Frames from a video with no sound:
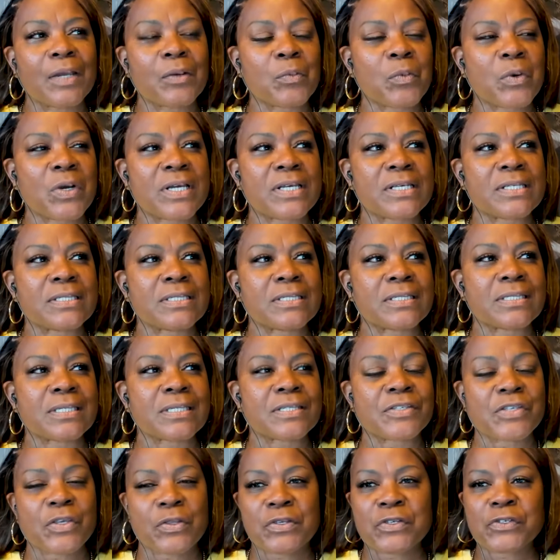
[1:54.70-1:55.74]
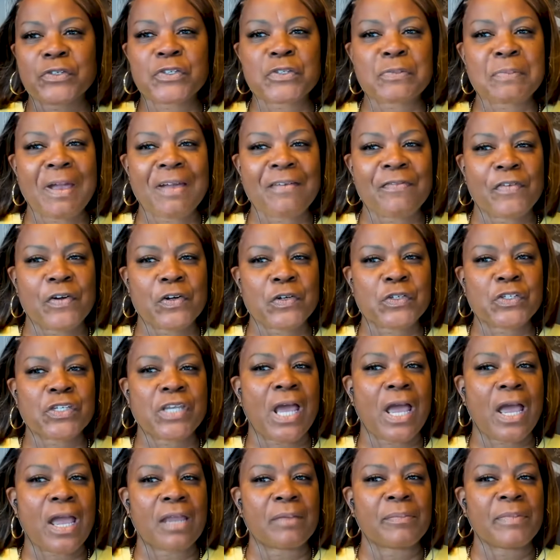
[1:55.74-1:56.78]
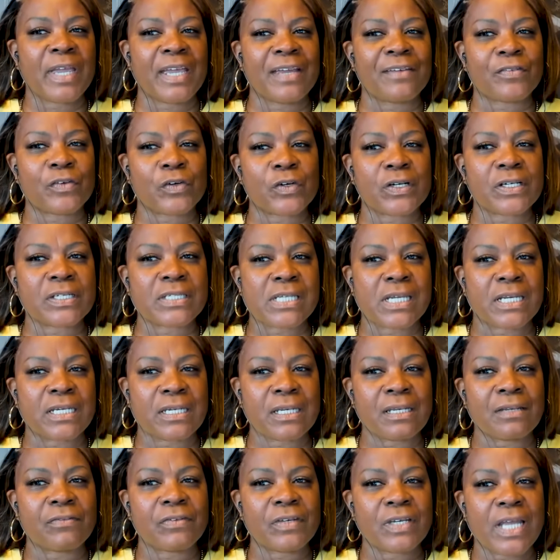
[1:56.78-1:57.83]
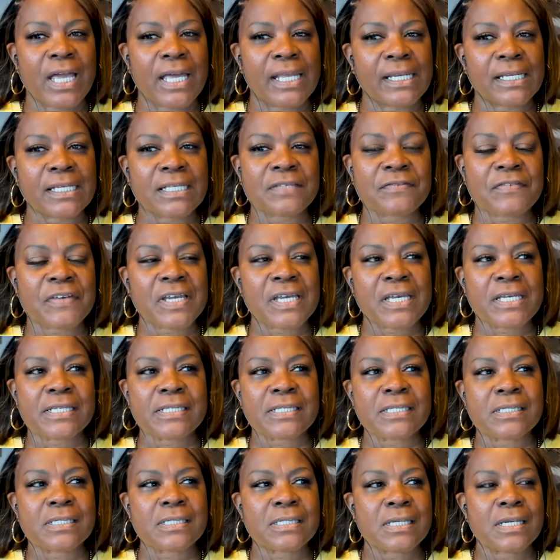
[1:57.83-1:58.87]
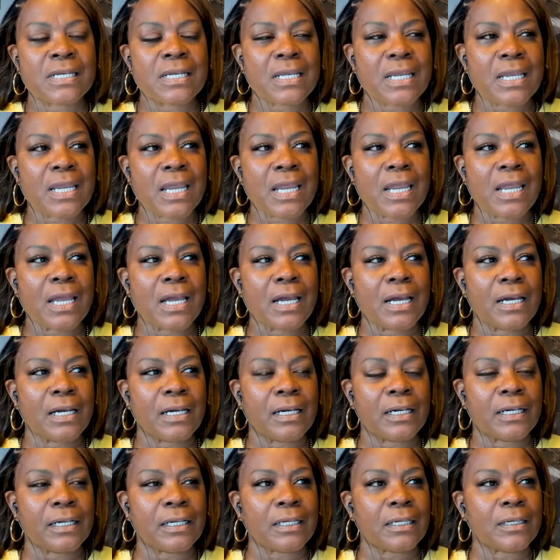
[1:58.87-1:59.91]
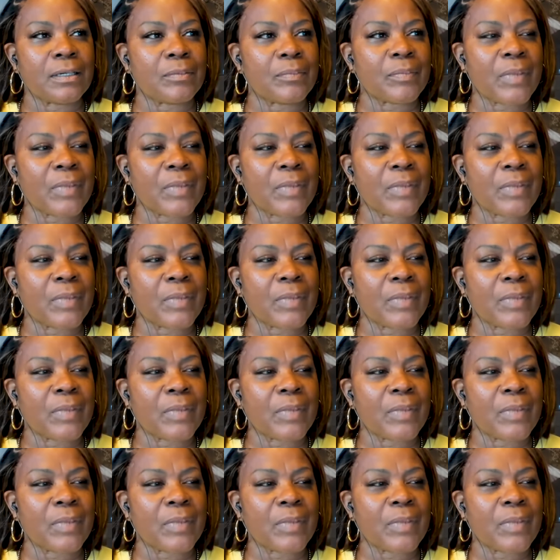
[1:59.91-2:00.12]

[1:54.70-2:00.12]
was, so this was my first time ever attending Fanatics Fest. And